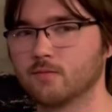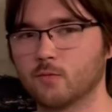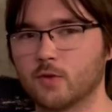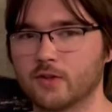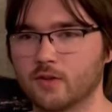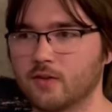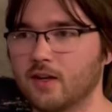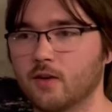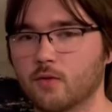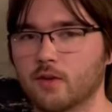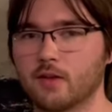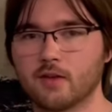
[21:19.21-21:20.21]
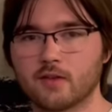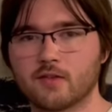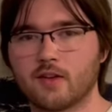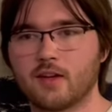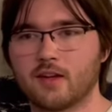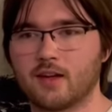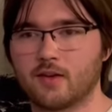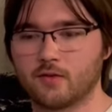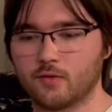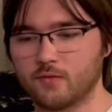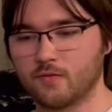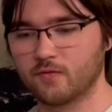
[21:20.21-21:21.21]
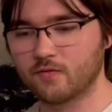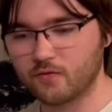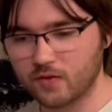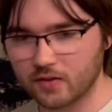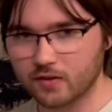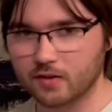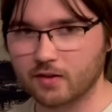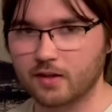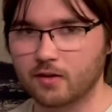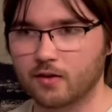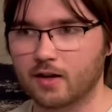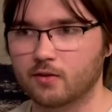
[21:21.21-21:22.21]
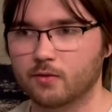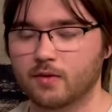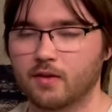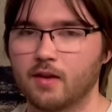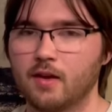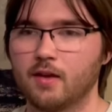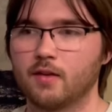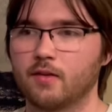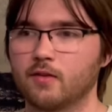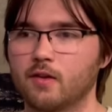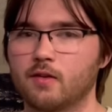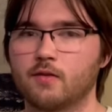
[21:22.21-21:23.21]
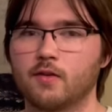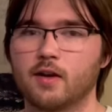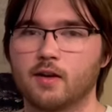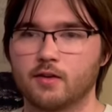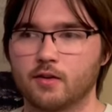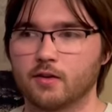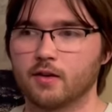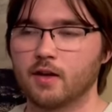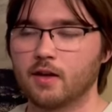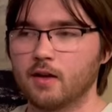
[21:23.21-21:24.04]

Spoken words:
what the data really looks like and how to physically interact with the software and your